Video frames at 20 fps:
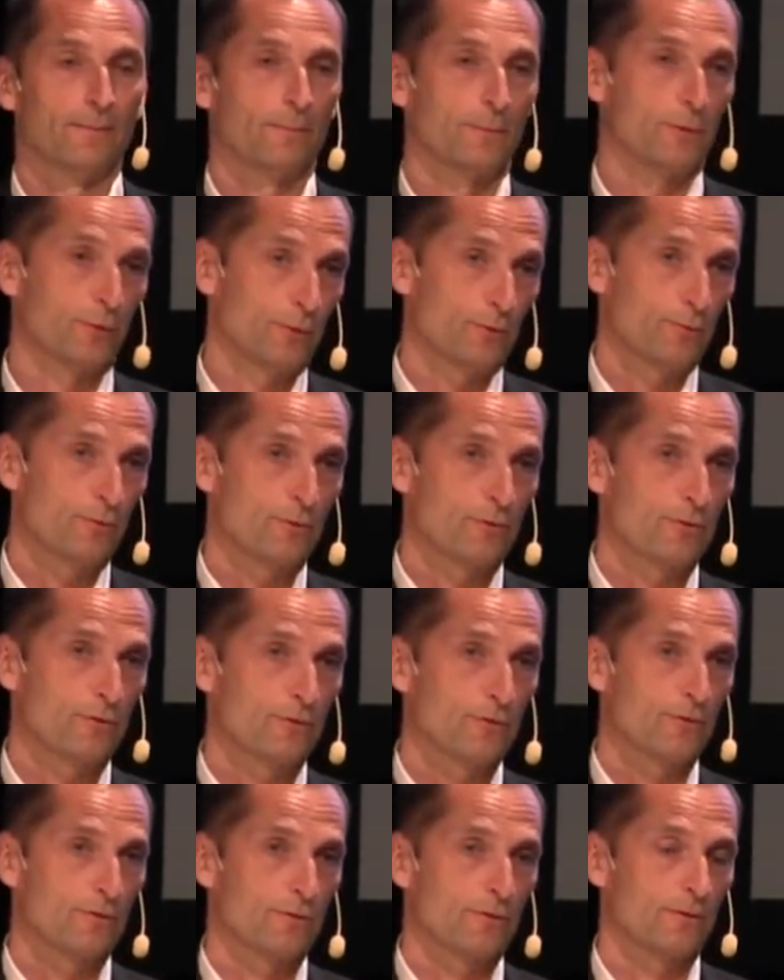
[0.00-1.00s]

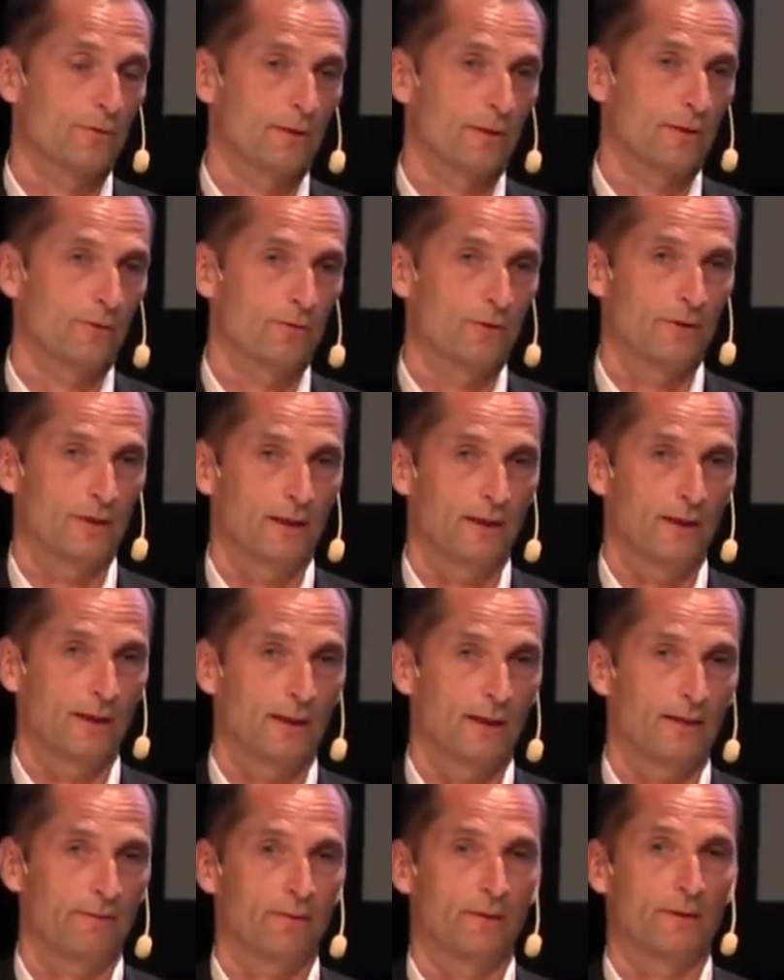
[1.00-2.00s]
producers today
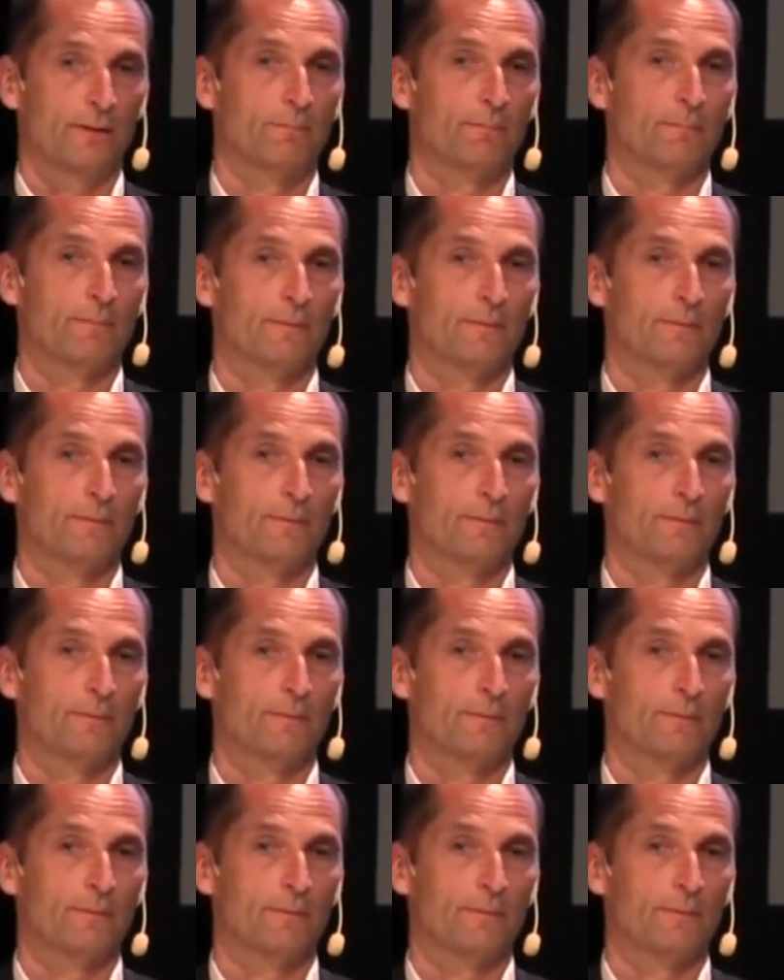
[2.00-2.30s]
have a